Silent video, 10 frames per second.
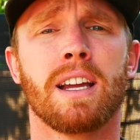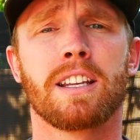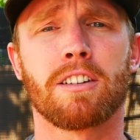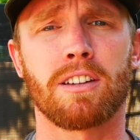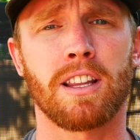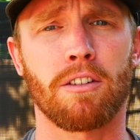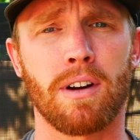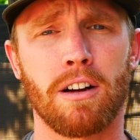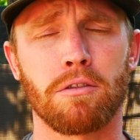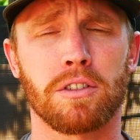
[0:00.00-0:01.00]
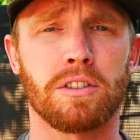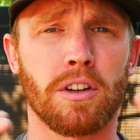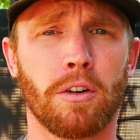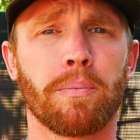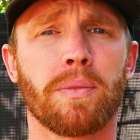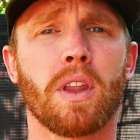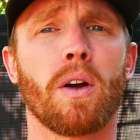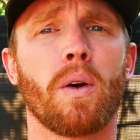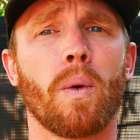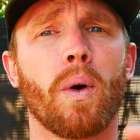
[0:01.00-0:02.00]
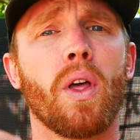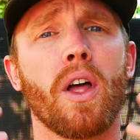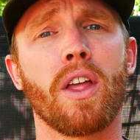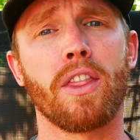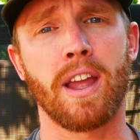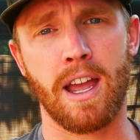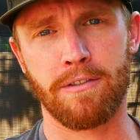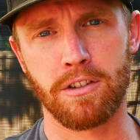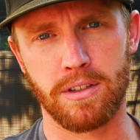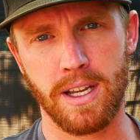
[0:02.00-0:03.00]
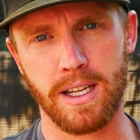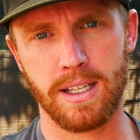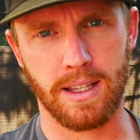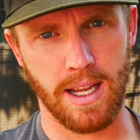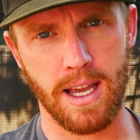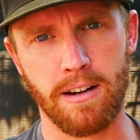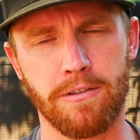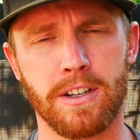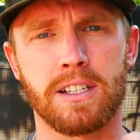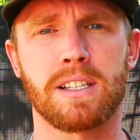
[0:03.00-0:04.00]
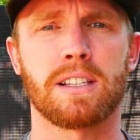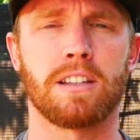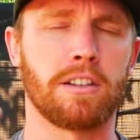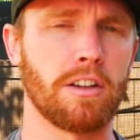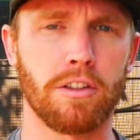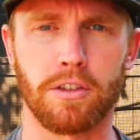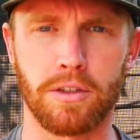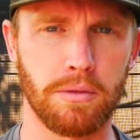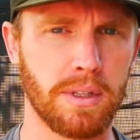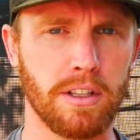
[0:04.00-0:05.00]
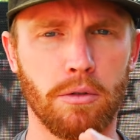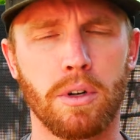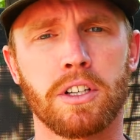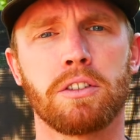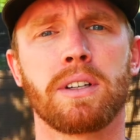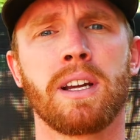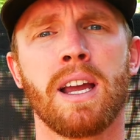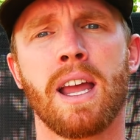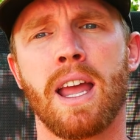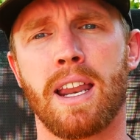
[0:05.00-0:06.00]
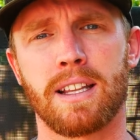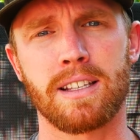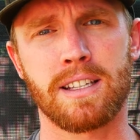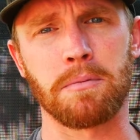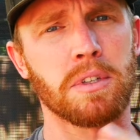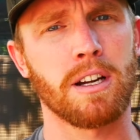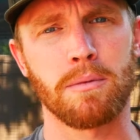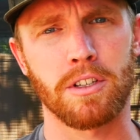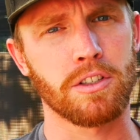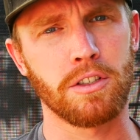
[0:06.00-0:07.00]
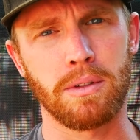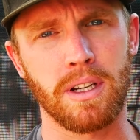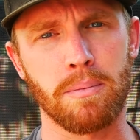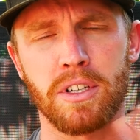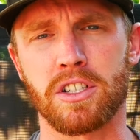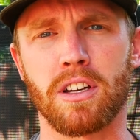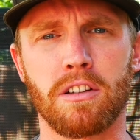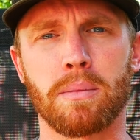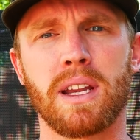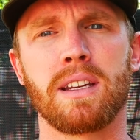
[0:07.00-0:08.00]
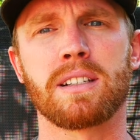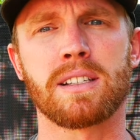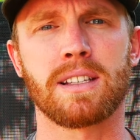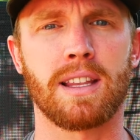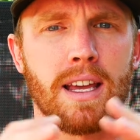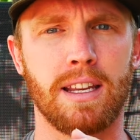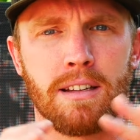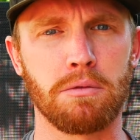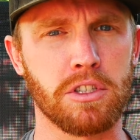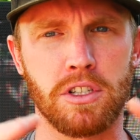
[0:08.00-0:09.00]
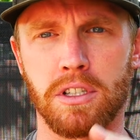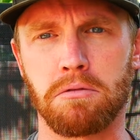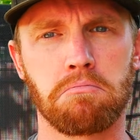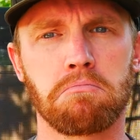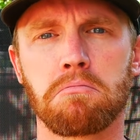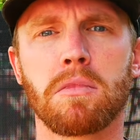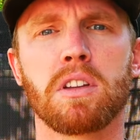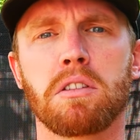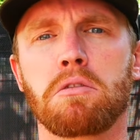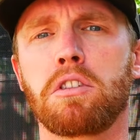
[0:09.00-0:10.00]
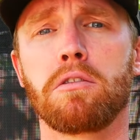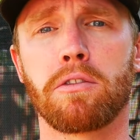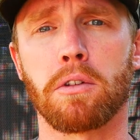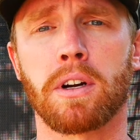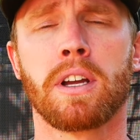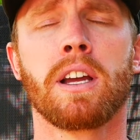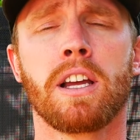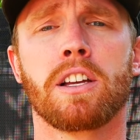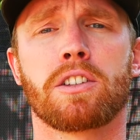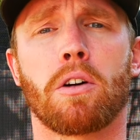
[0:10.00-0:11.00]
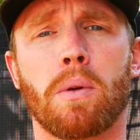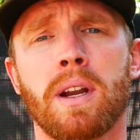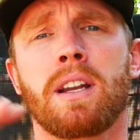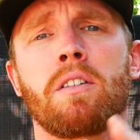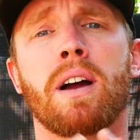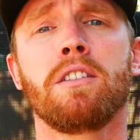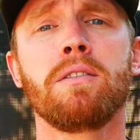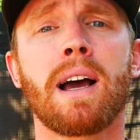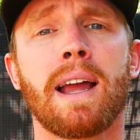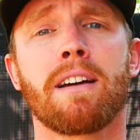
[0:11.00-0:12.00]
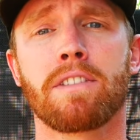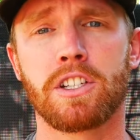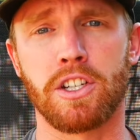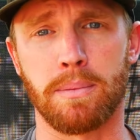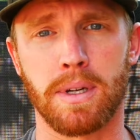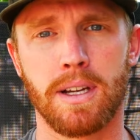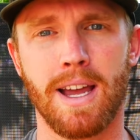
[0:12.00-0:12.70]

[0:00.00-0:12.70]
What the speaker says: during that route. So they have to take it, they had to fix, they're doing their work to it. And at the same time, they're doing a bunch of other maintenance that it was just due for. So right now I do not have the Jeep.